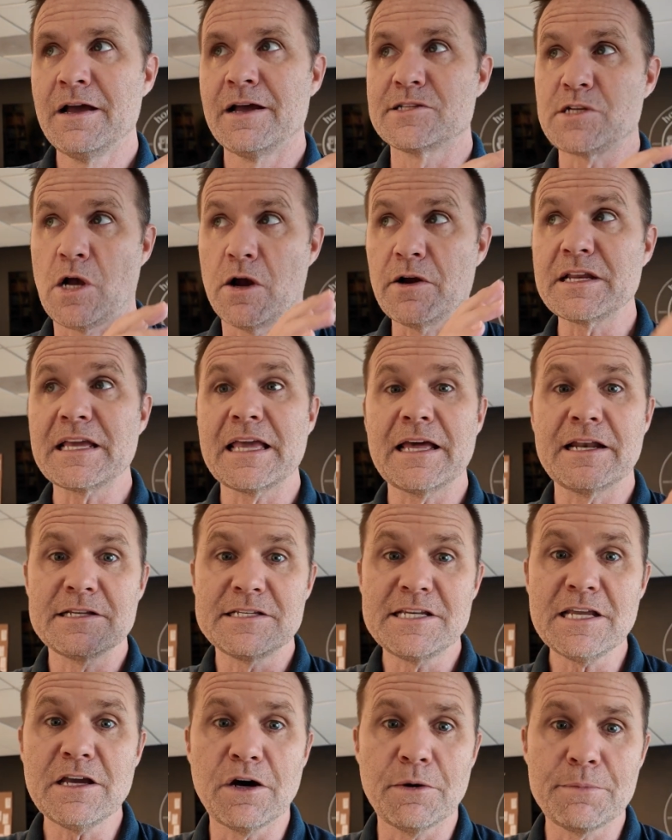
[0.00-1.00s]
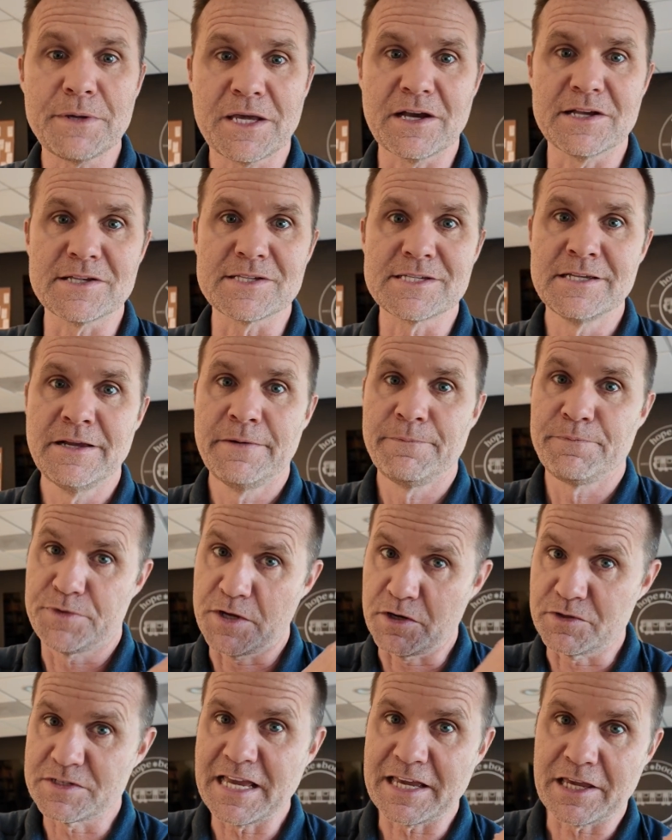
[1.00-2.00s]
It's hard to get a deal because
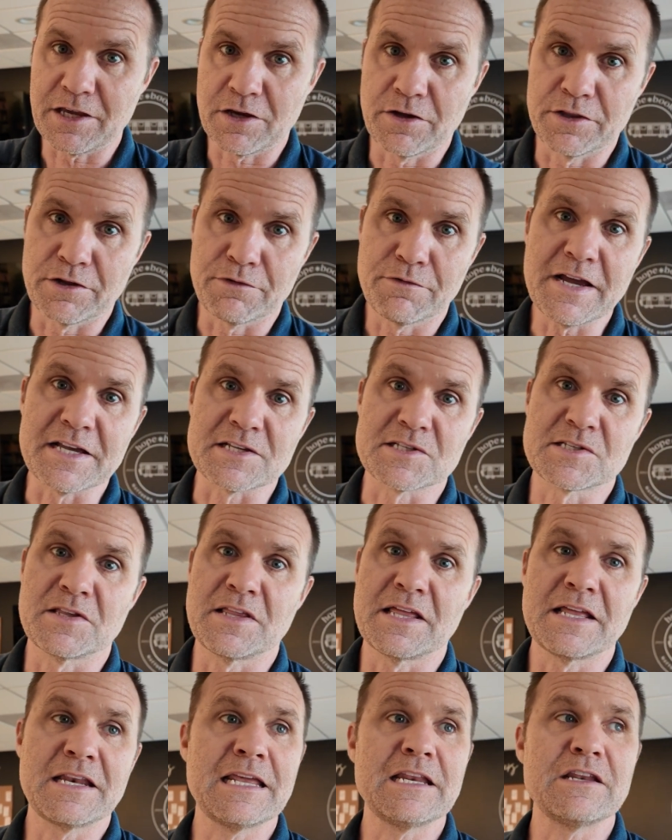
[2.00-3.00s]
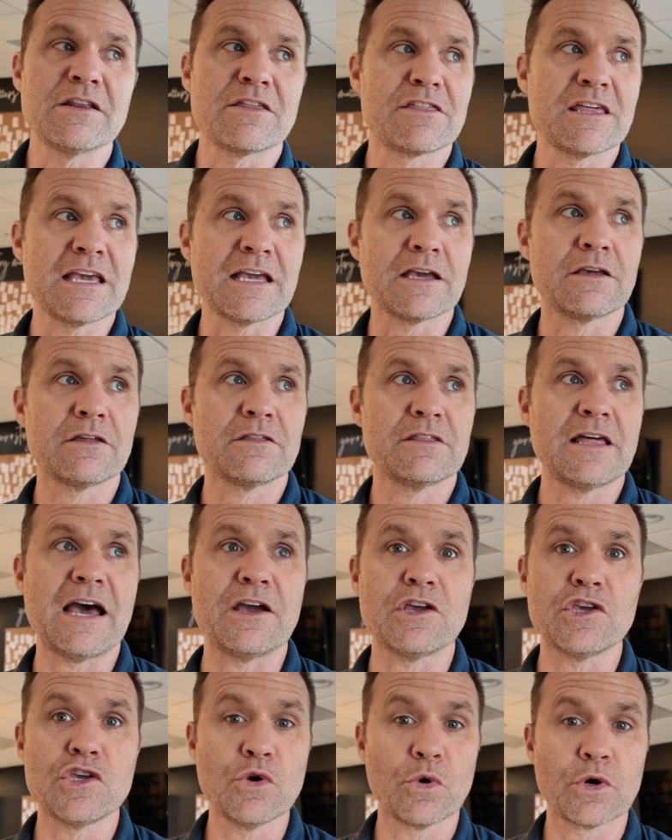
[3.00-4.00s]
they're taking on the risk. So they need to think
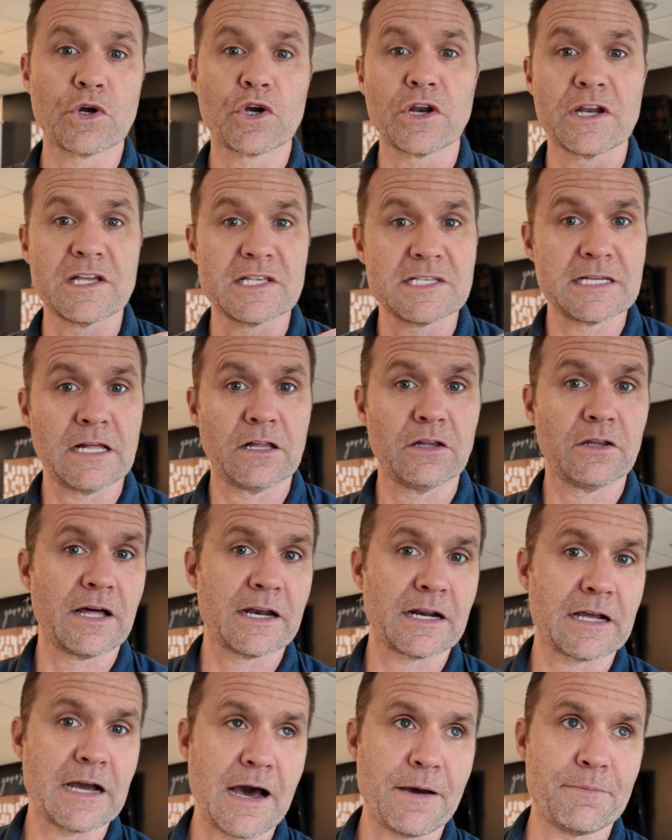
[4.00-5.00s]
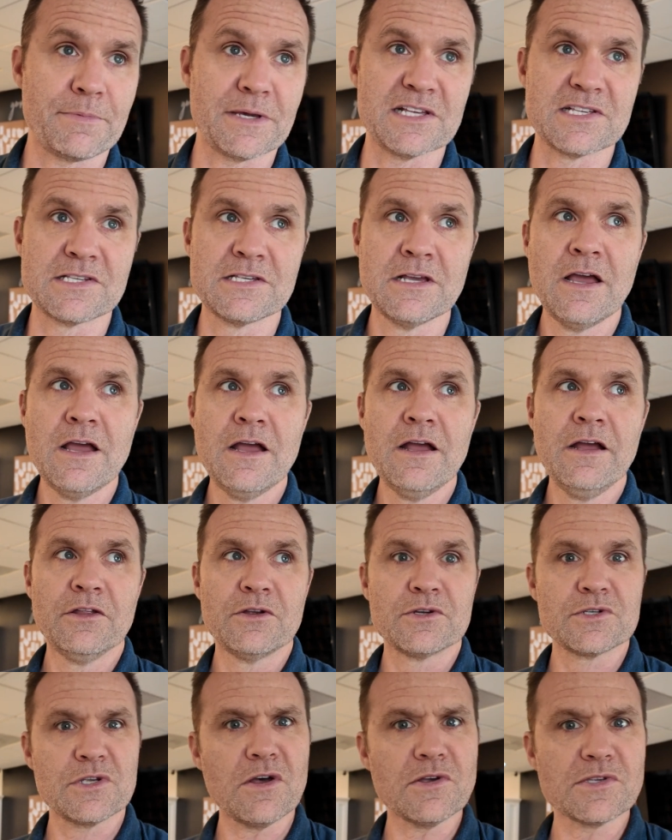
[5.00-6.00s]
that you're going to sell a lot of copies.
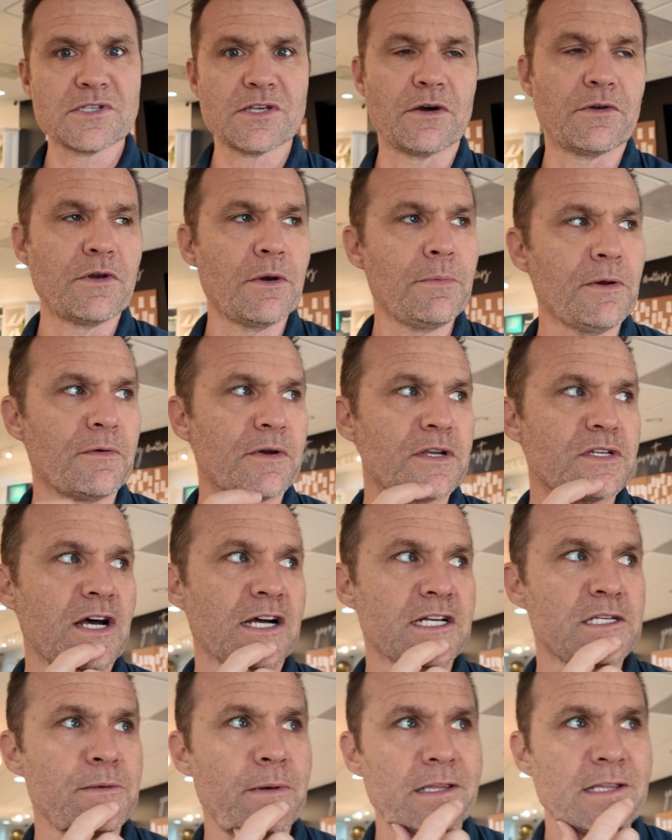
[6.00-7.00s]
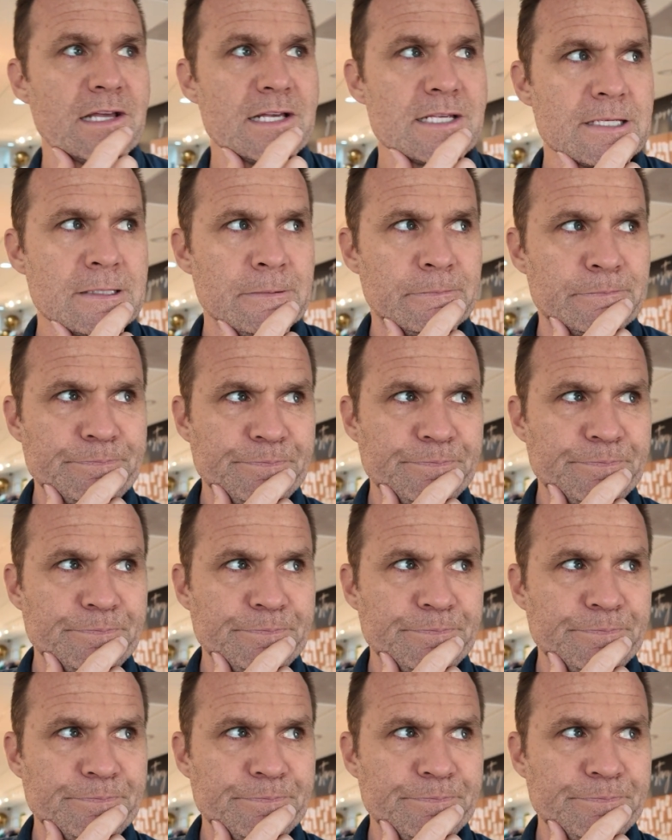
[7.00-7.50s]
There's also, nobody really talks about this.